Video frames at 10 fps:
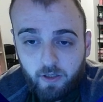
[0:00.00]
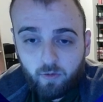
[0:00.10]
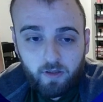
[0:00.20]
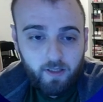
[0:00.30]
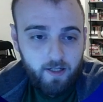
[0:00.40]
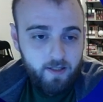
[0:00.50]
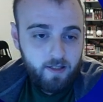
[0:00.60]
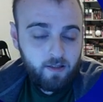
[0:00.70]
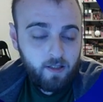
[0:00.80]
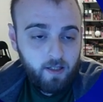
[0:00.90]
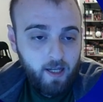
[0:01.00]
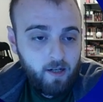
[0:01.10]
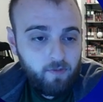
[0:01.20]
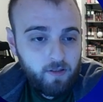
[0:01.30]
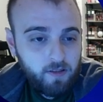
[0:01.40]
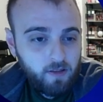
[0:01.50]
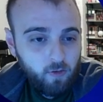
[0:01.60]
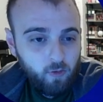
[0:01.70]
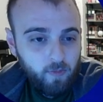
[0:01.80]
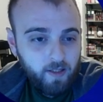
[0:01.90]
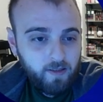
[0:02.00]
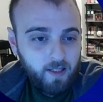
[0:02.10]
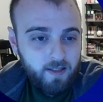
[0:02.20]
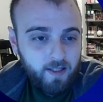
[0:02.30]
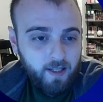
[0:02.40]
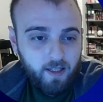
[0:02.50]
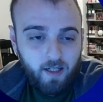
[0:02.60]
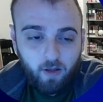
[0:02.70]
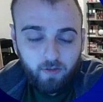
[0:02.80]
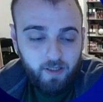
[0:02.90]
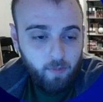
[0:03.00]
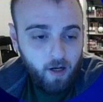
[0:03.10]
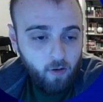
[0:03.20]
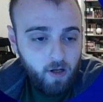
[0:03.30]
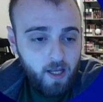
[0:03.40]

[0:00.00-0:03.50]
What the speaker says: to address the elephant in the room, and that's taking out Yamal.